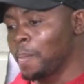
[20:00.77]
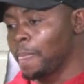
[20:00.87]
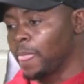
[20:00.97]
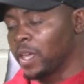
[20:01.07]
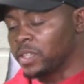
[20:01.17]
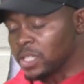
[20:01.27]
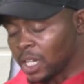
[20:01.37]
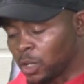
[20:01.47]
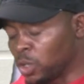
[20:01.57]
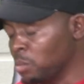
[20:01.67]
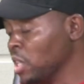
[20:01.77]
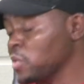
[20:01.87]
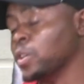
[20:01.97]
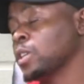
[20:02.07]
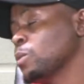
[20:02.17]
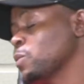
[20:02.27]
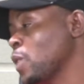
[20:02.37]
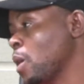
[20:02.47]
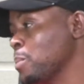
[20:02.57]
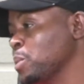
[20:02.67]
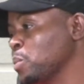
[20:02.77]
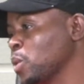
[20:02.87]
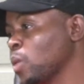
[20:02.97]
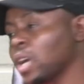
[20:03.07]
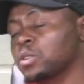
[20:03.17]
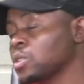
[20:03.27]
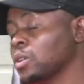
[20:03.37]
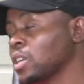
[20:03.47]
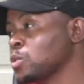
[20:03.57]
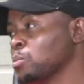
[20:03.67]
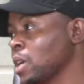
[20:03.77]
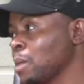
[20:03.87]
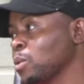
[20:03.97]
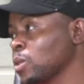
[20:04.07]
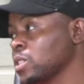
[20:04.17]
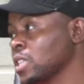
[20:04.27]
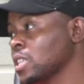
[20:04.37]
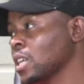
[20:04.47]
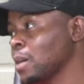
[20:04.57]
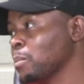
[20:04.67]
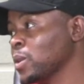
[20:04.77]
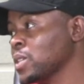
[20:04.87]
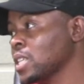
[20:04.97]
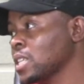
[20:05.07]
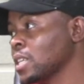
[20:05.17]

this economic freedom for our people, we are not going to be apologetic about it.